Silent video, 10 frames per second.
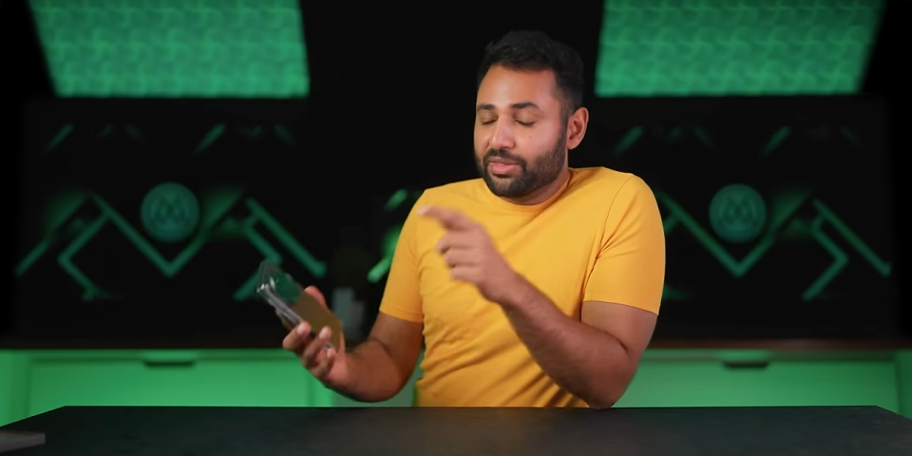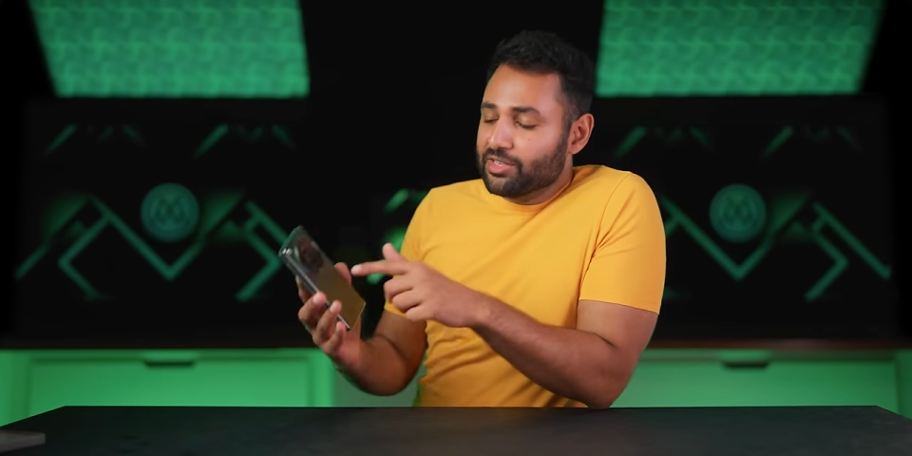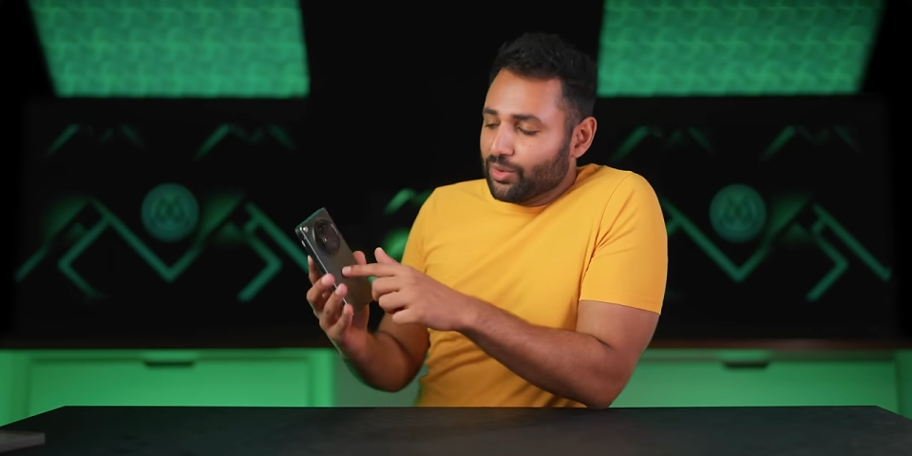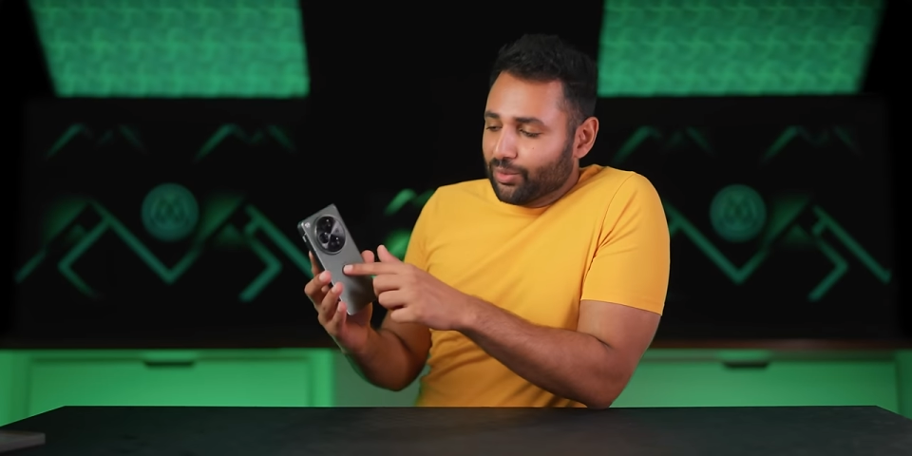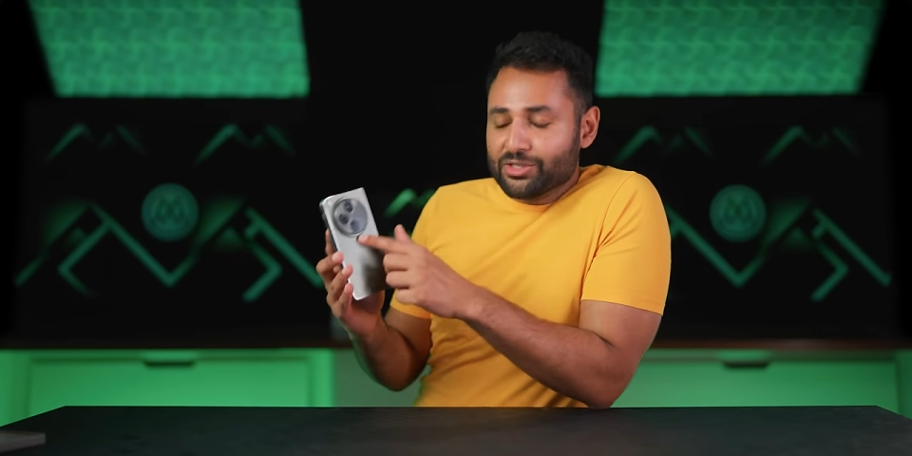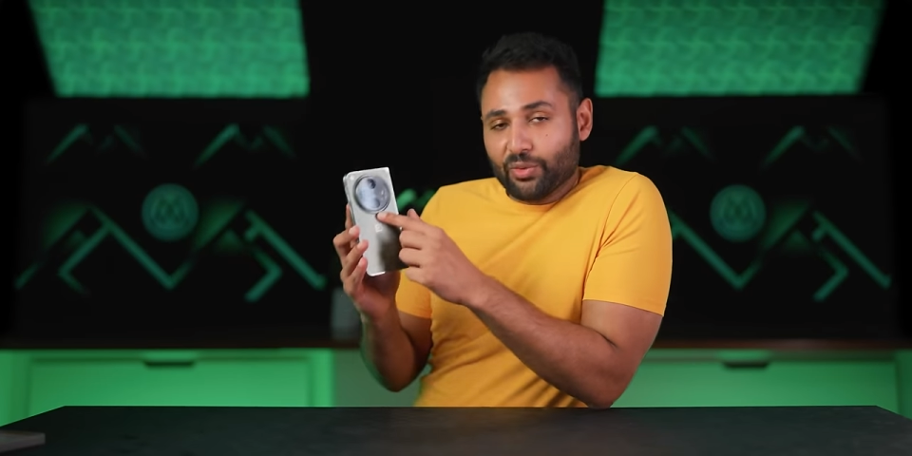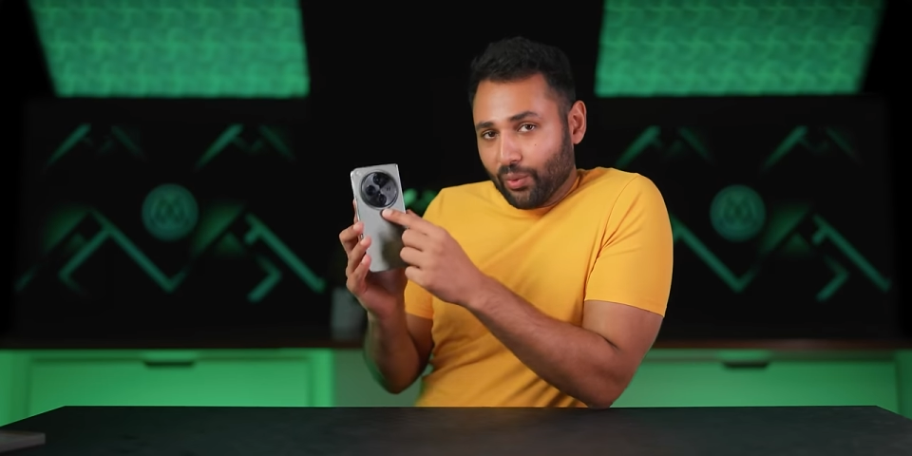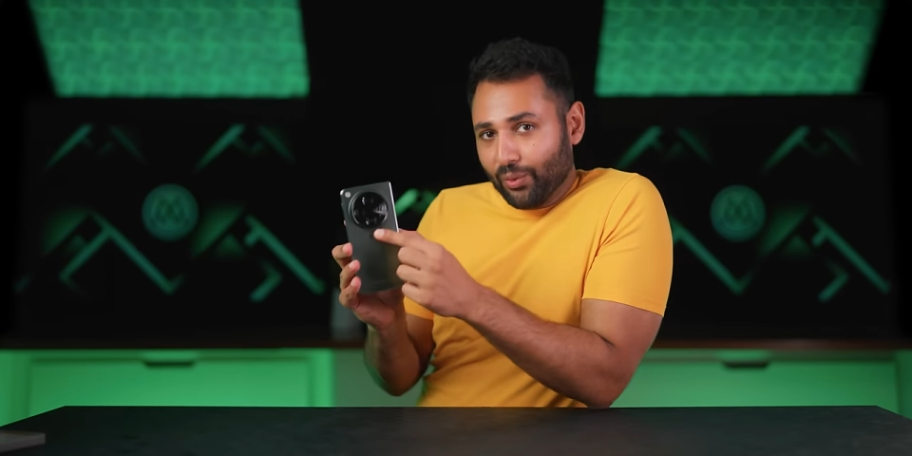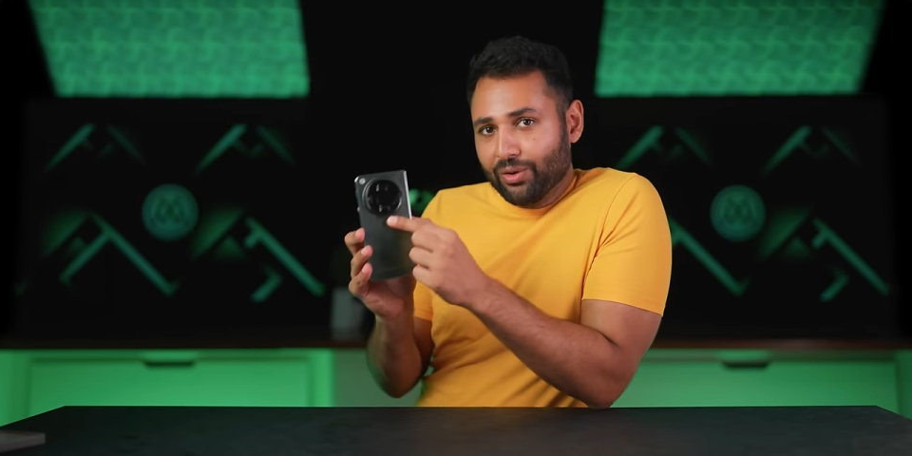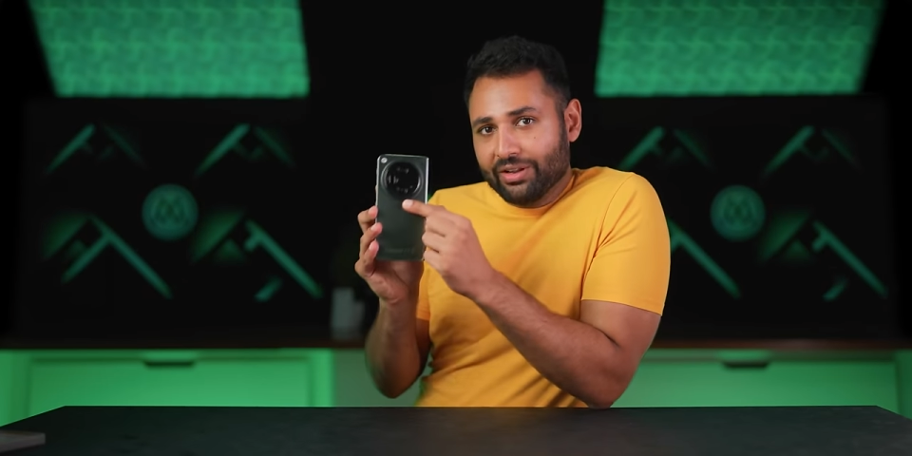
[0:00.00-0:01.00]
but these are also
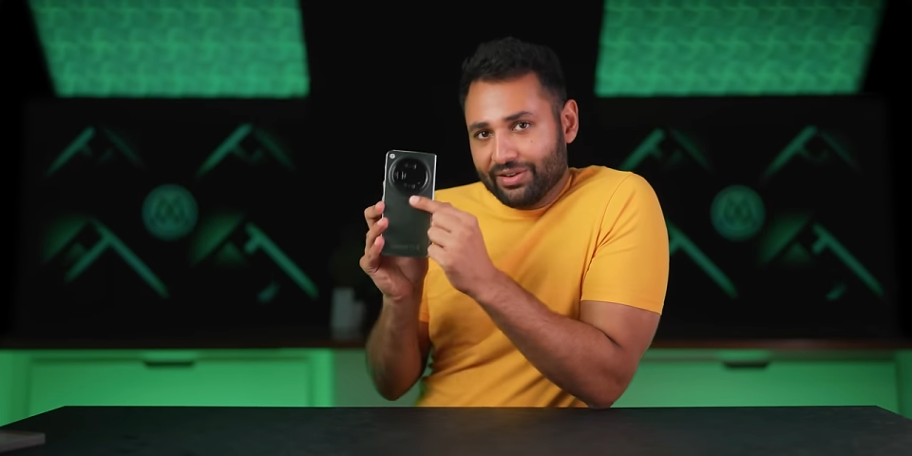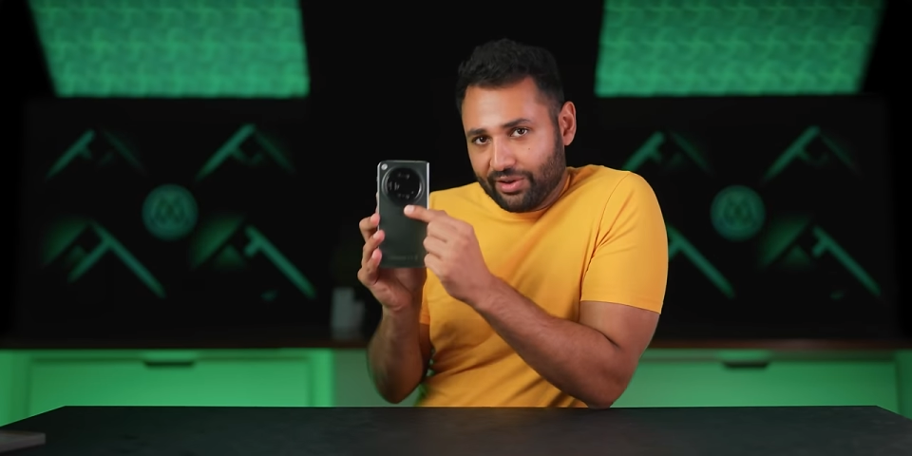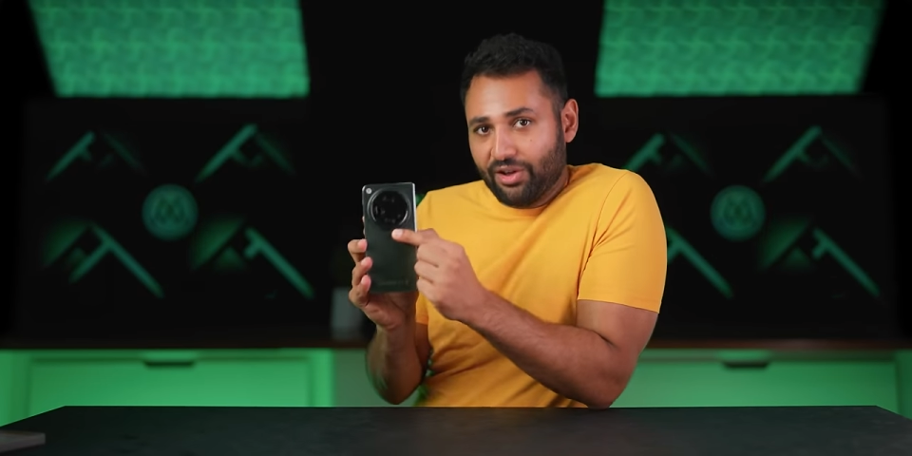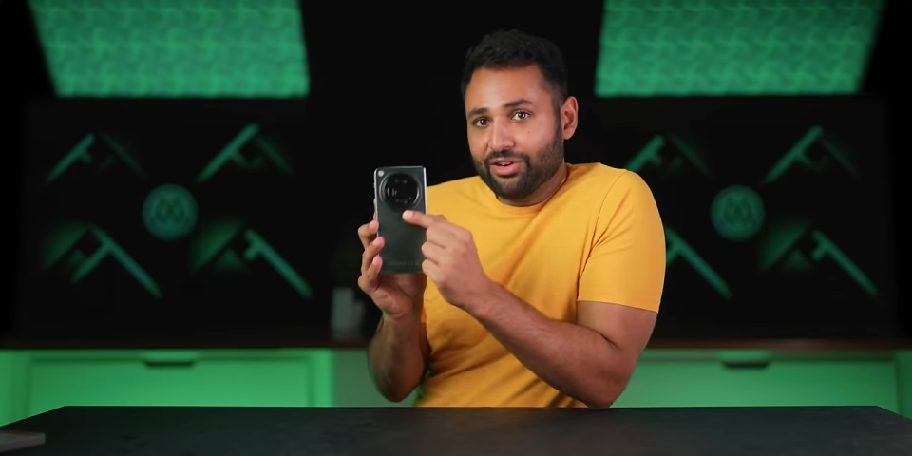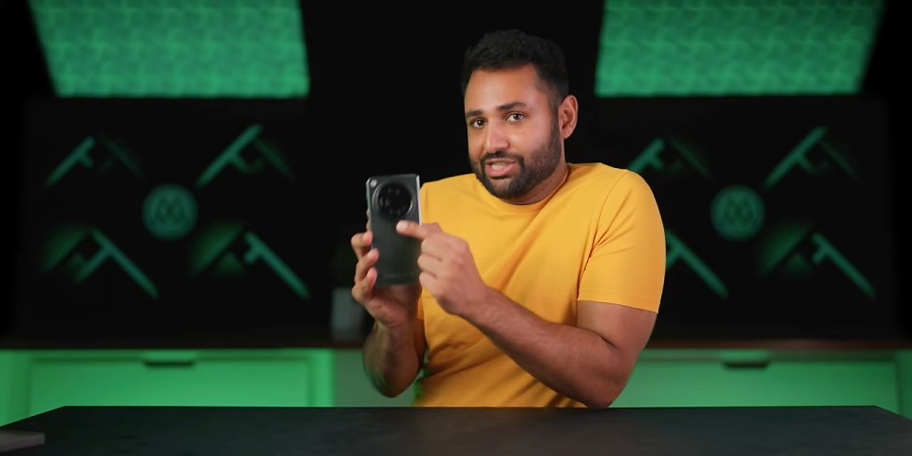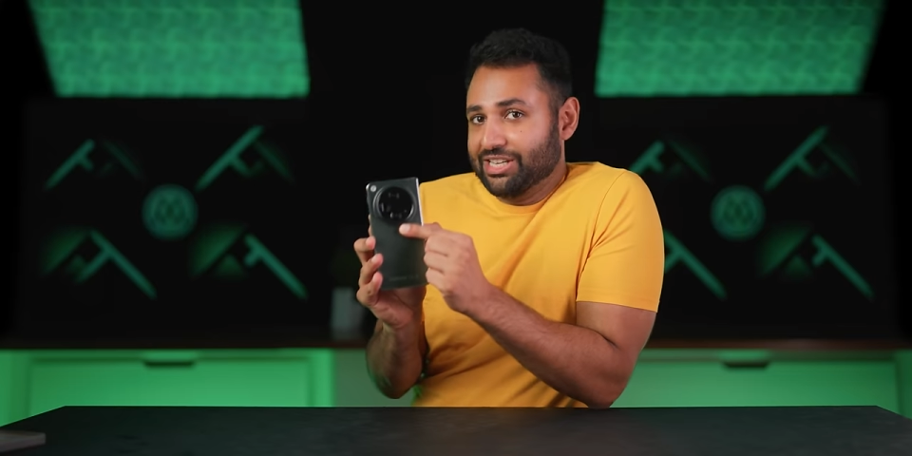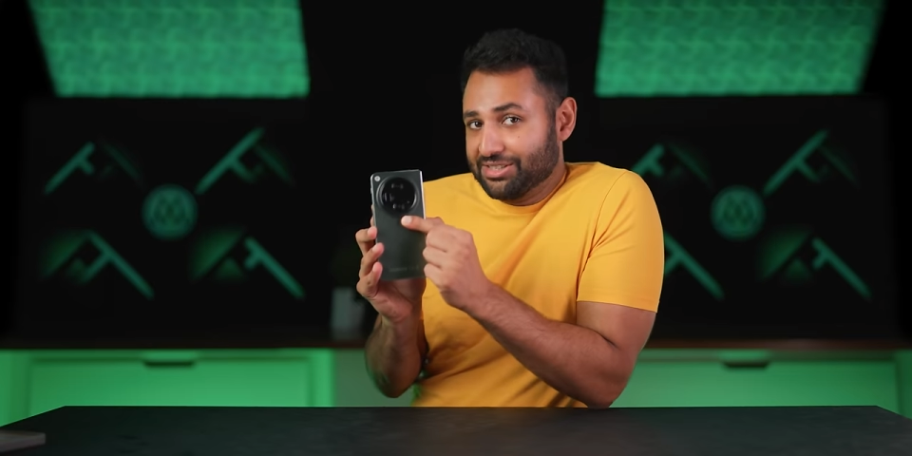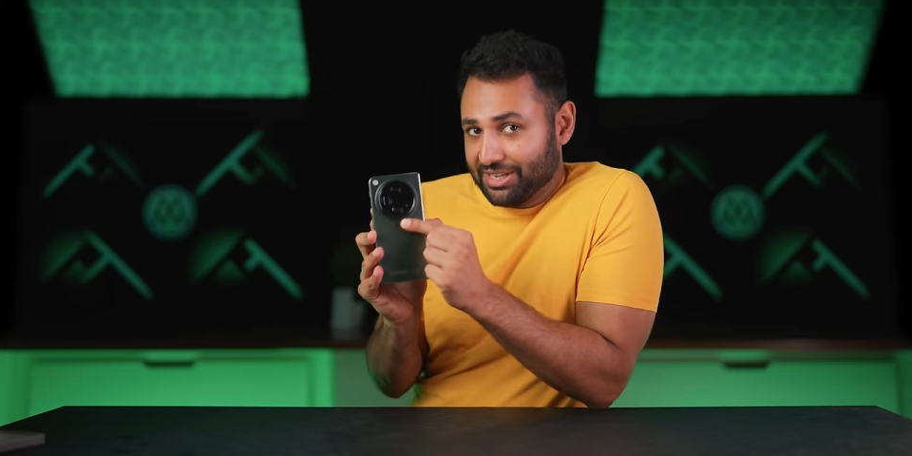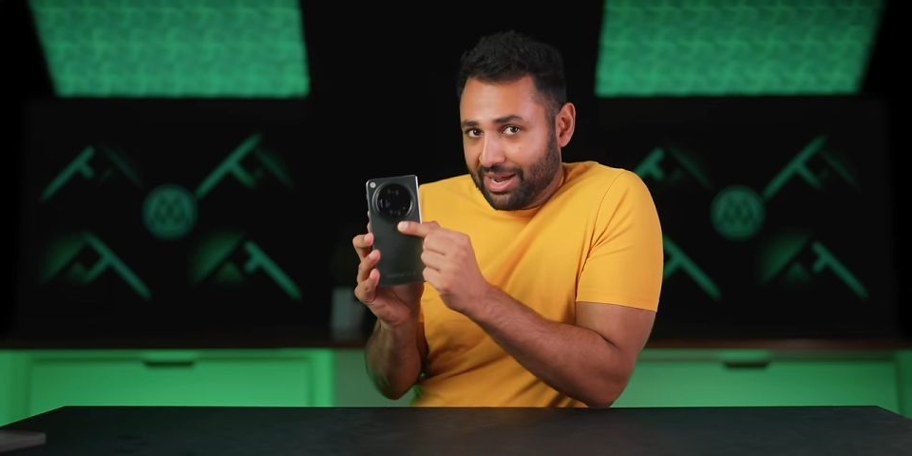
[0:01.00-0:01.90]
all large sensor